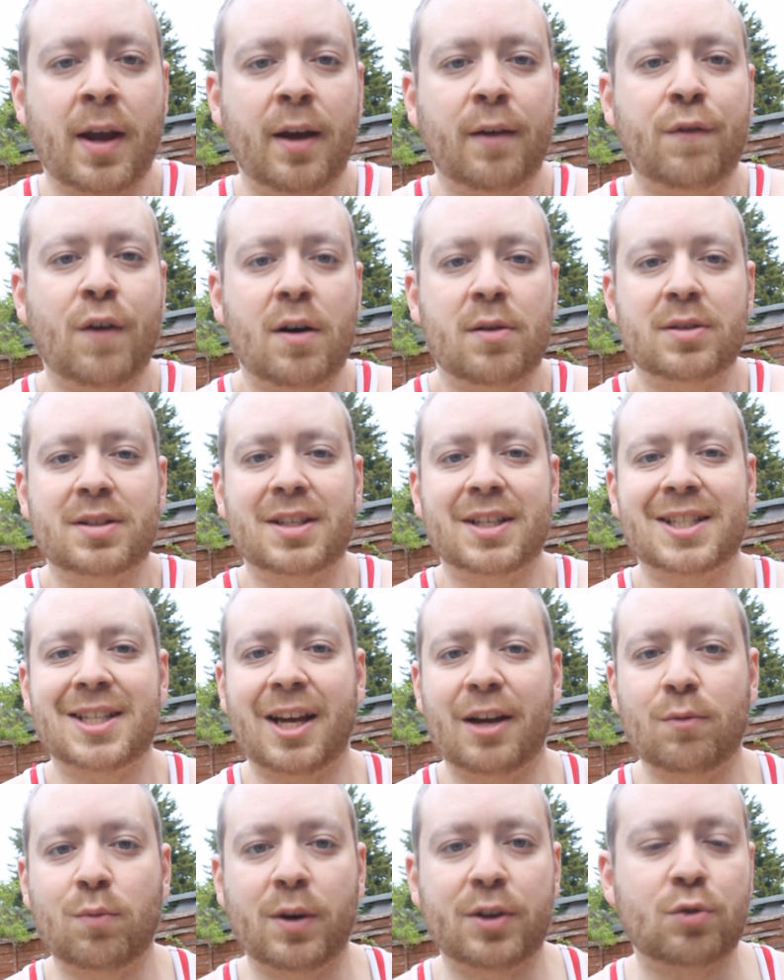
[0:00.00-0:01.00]
if I was to
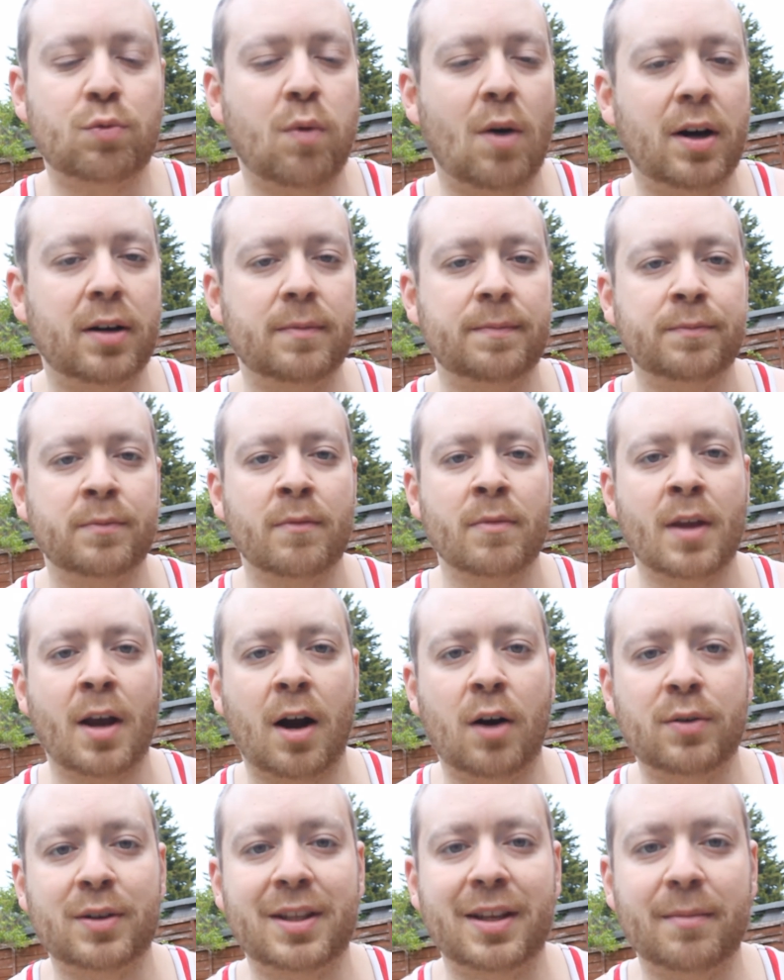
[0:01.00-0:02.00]
say which one
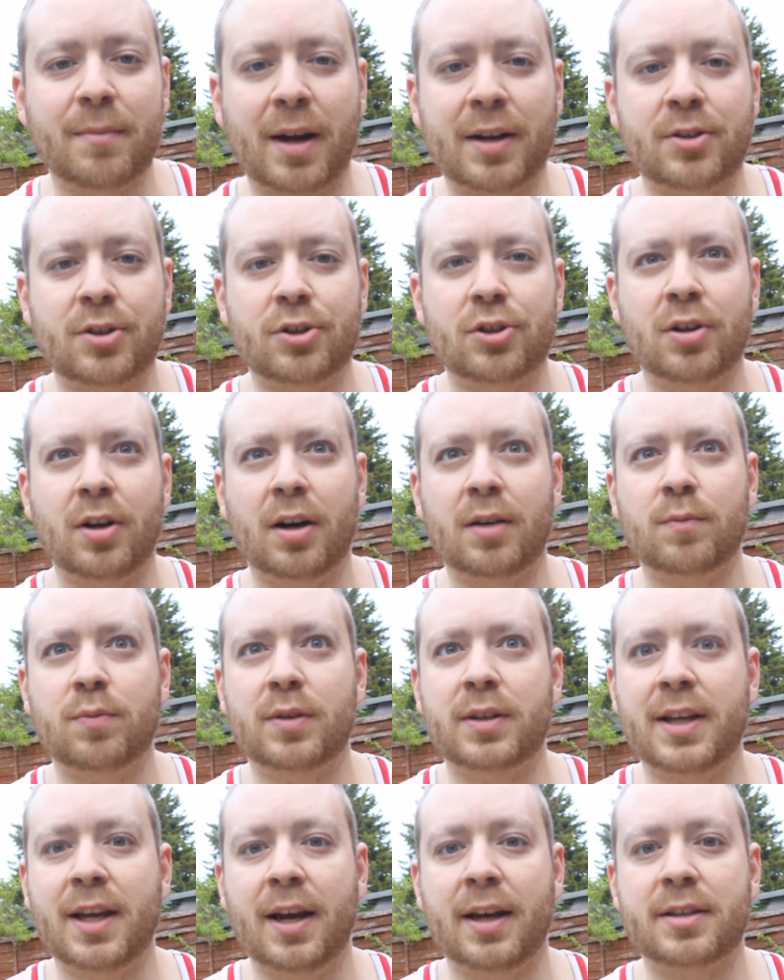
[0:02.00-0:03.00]
I would think Manchester United
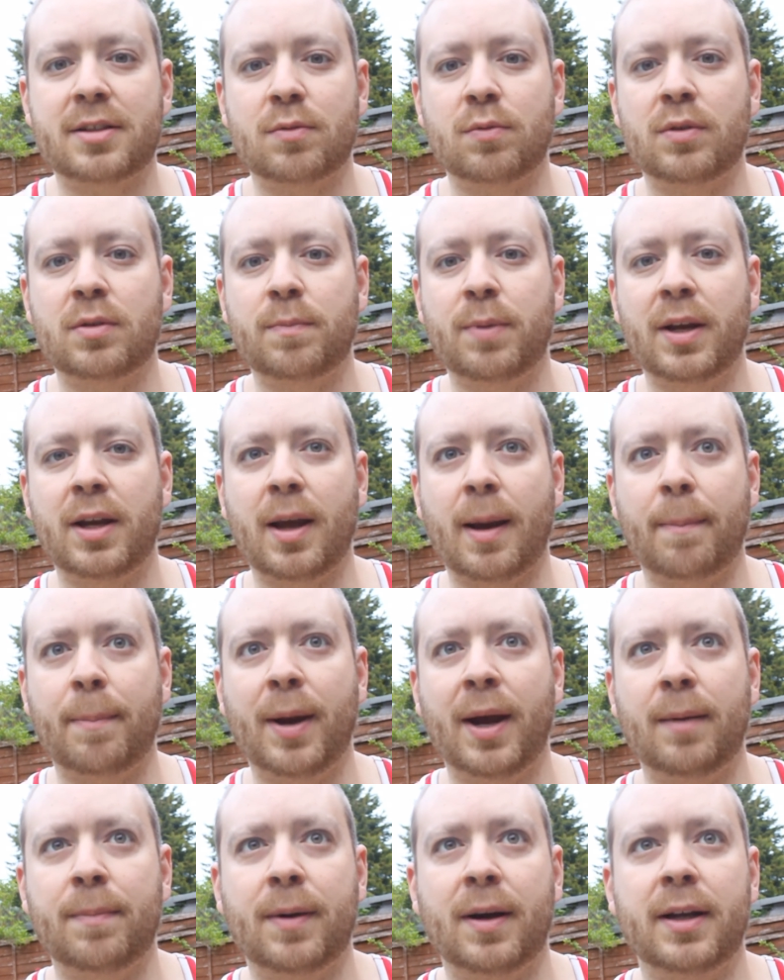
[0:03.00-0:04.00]
would get would be
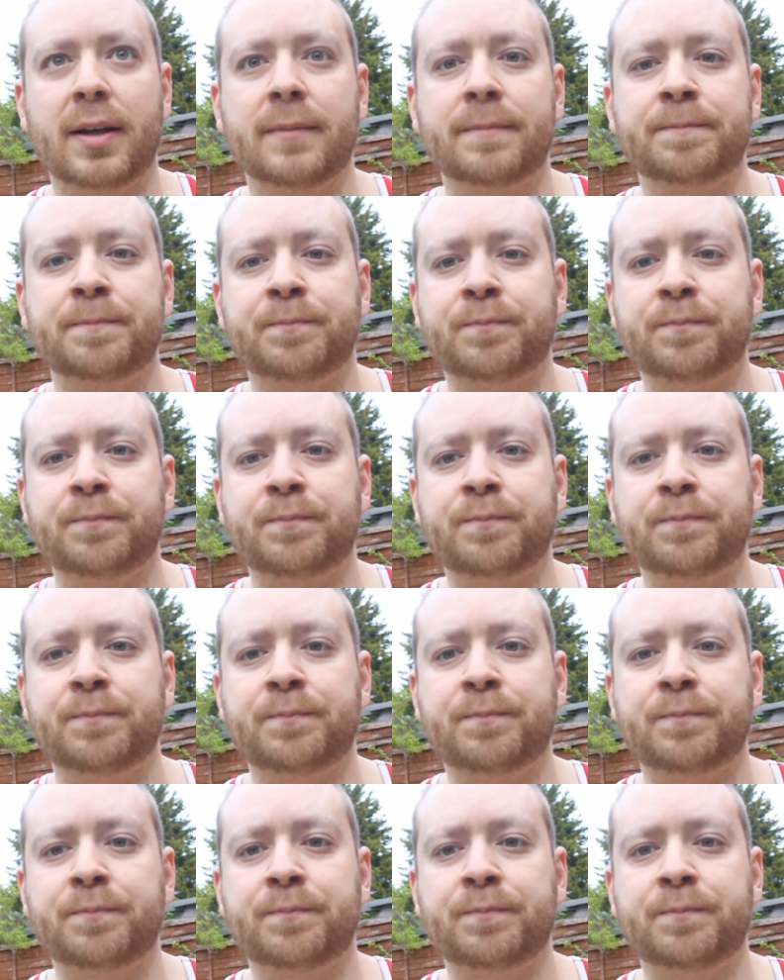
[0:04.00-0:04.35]
Pepe